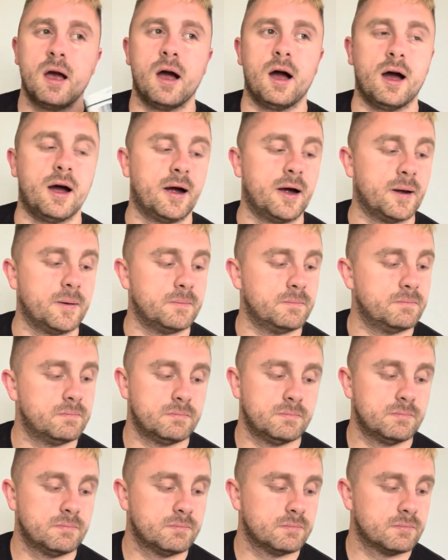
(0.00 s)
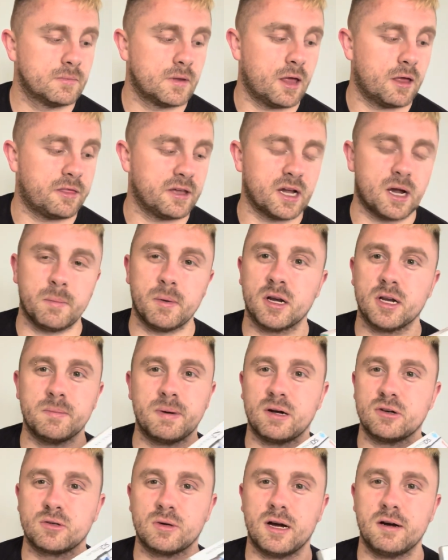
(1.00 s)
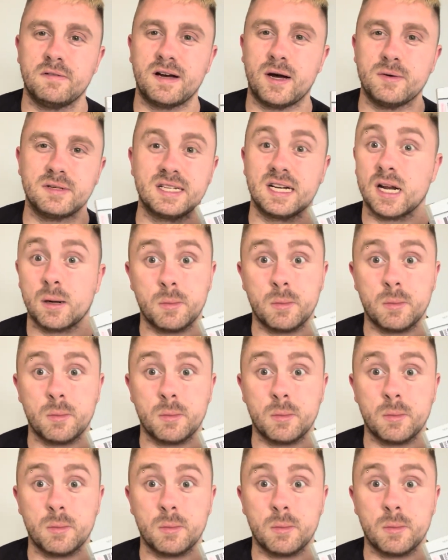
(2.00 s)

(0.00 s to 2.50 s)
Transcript: I think I'm only about 12 hours in,